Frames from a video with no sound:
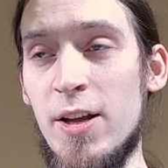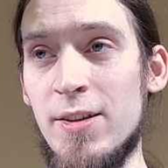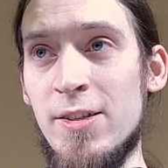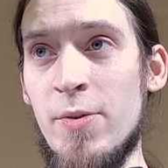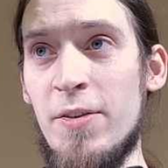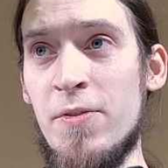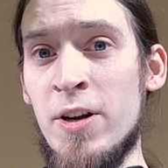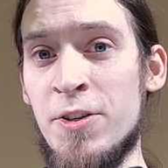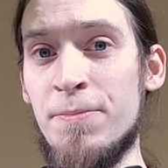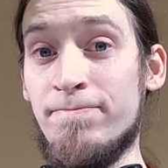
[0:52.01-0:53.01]
So I
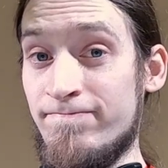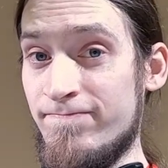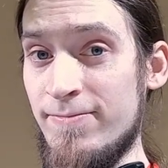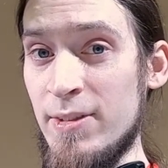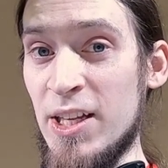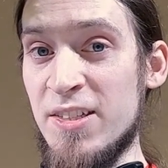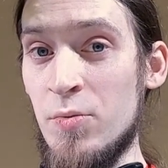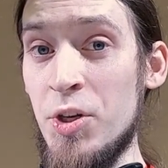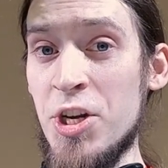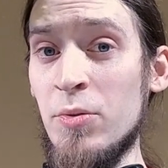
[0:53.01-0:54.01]
thought, let's
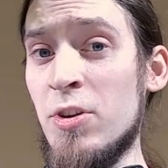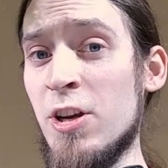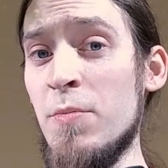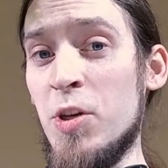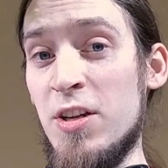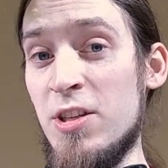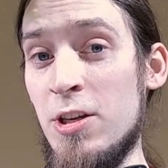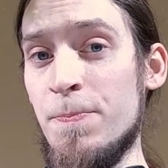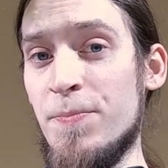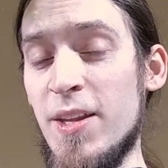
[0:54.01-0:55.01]
reach out to the community